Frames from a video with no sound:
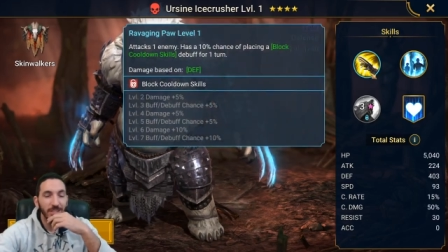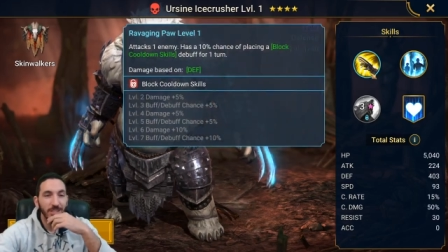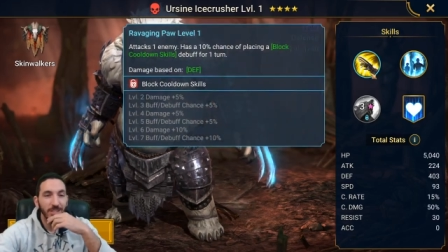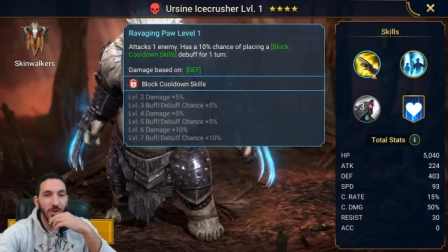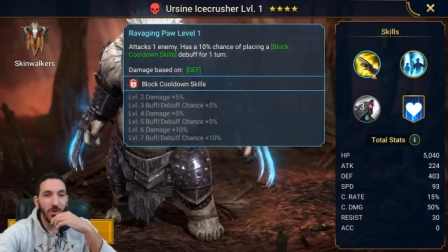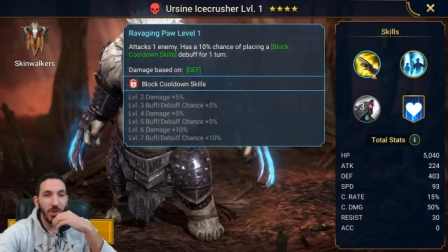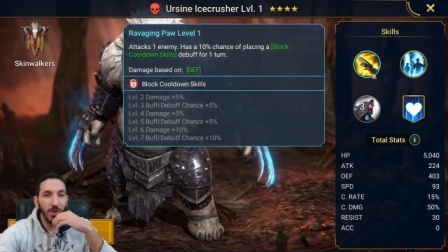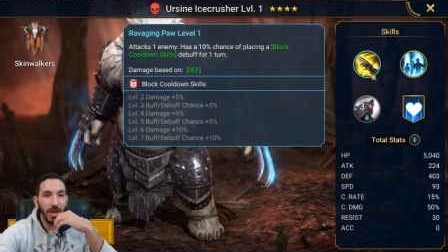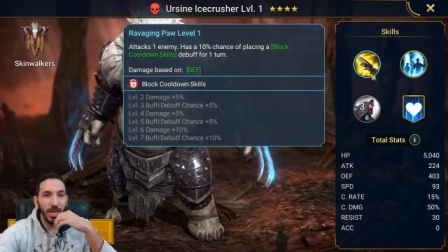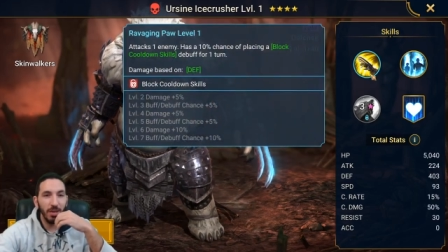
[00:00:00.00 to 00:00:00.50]

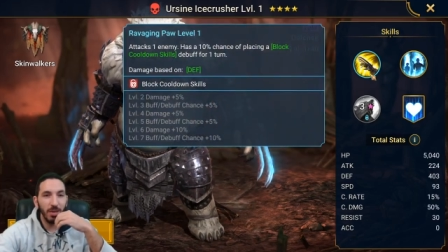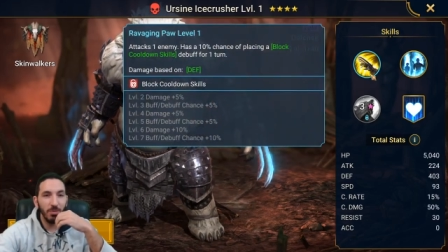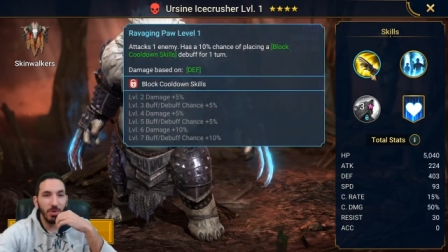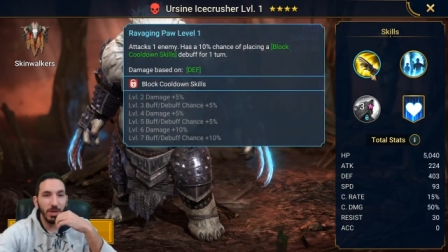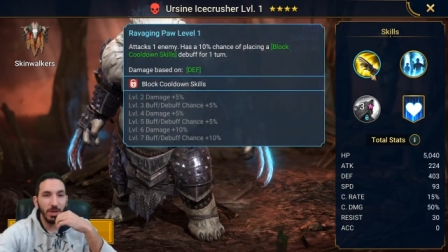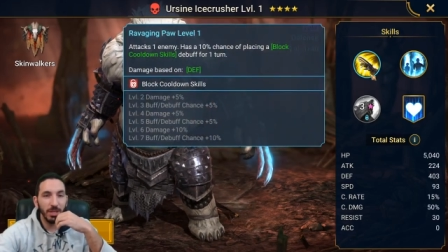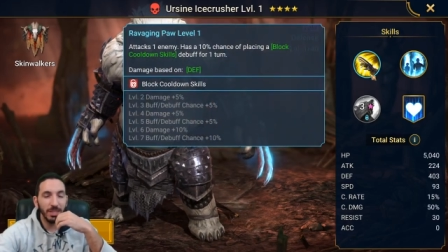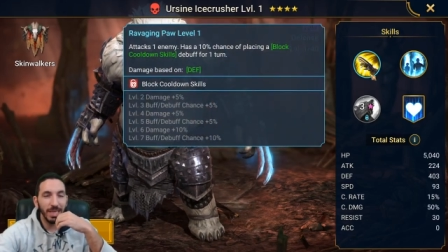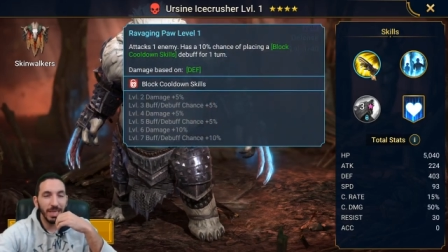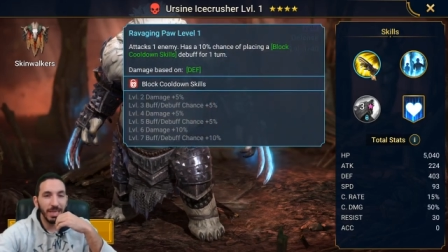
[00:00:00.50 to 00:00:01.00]
So
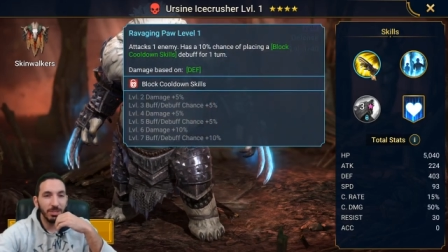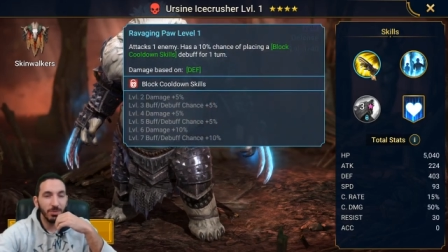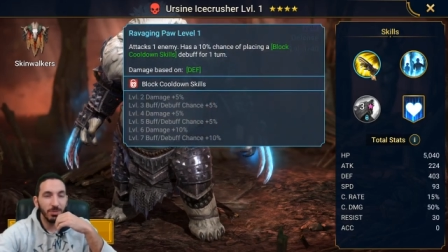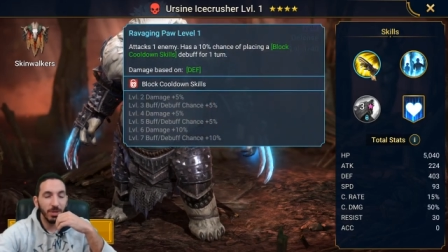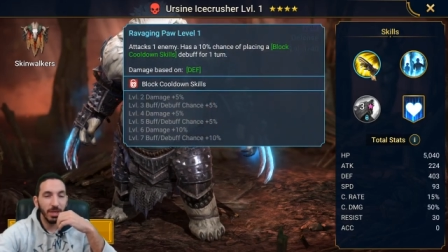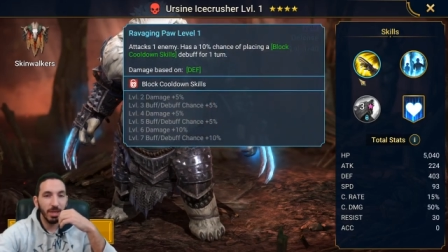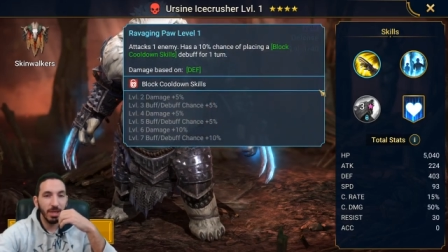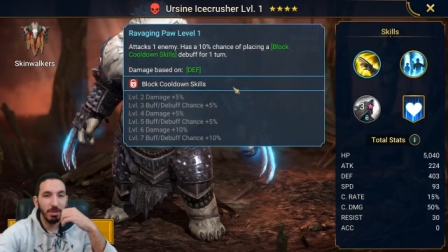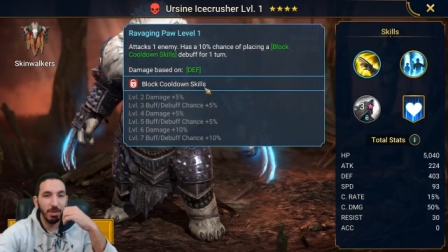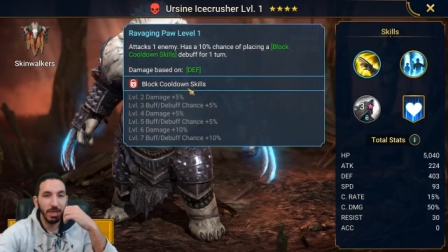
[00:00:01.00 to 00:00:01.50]
A1 attacks
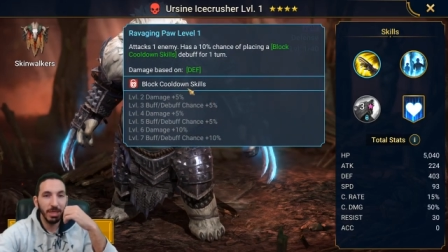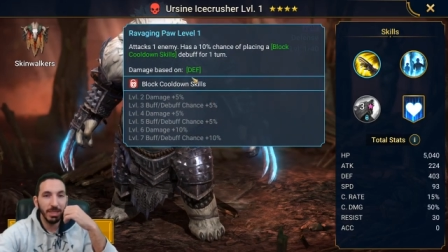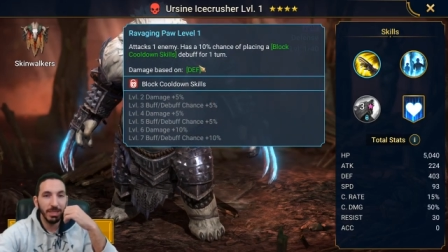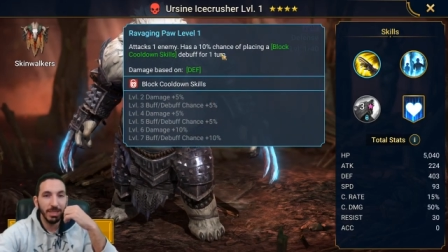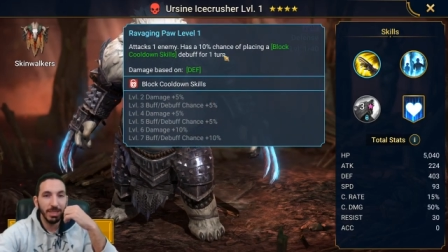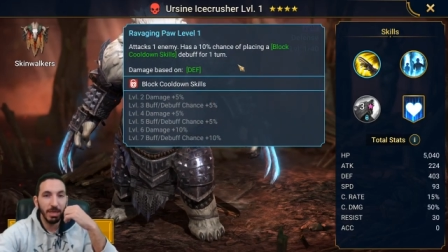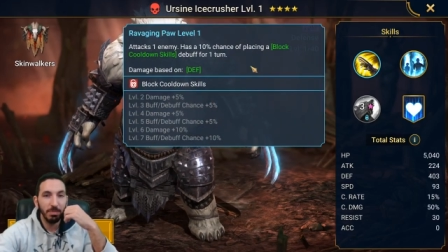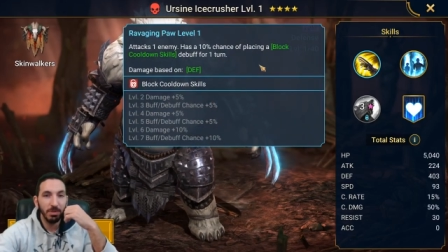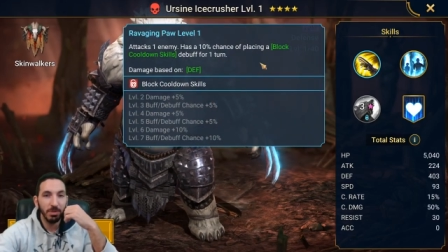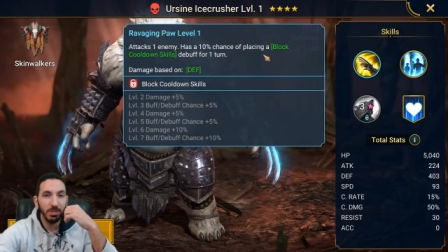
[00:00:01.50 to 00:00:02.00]
one enemy,
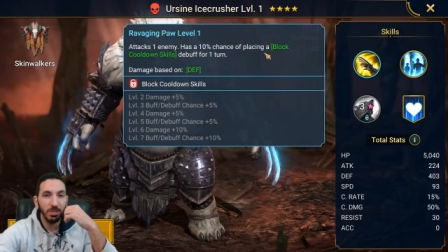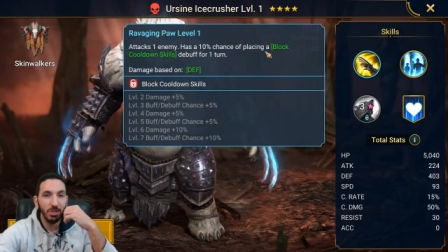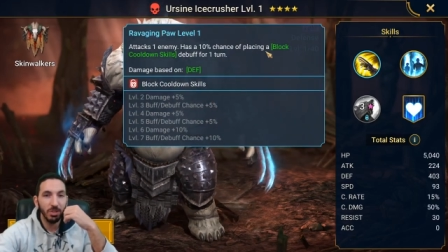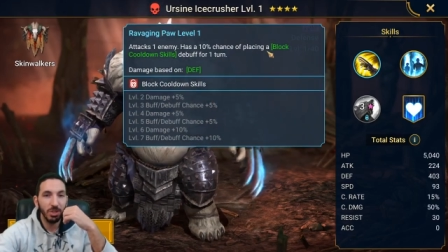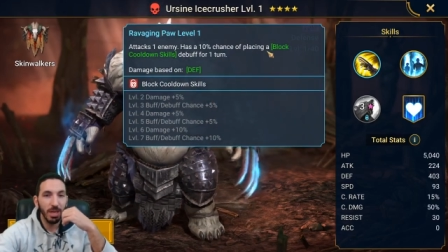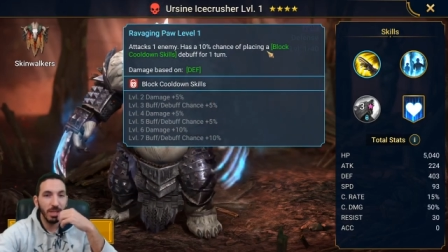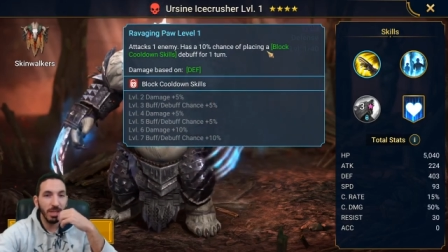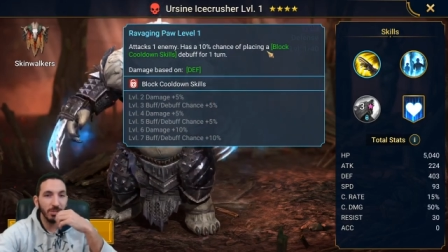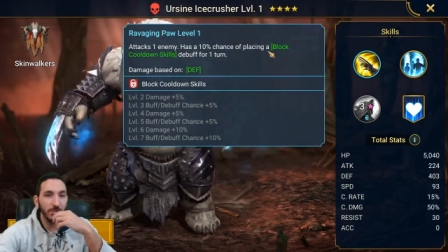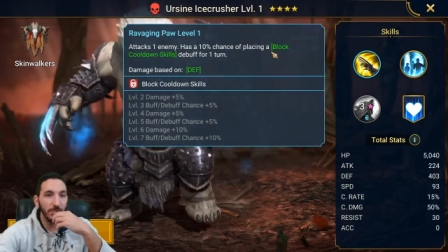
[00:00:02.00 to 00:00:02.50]
10%
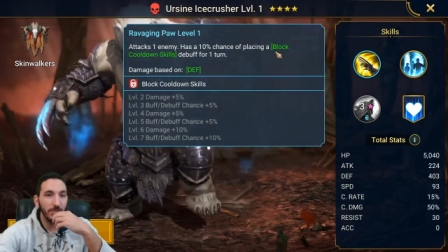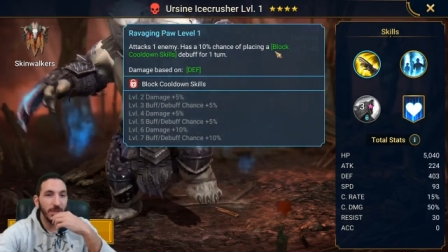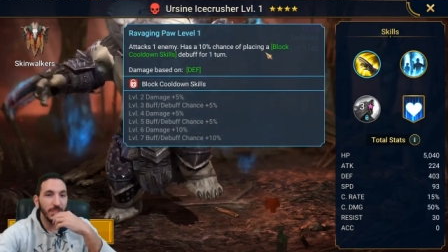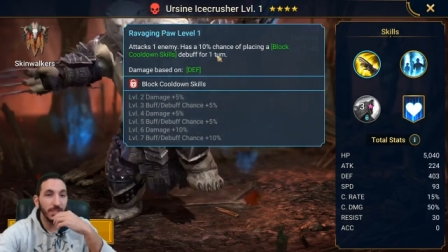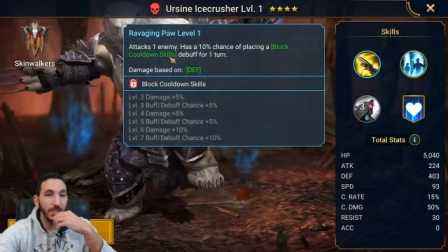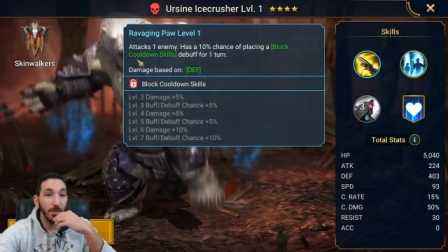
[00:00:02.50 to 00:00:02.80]
chance of placing a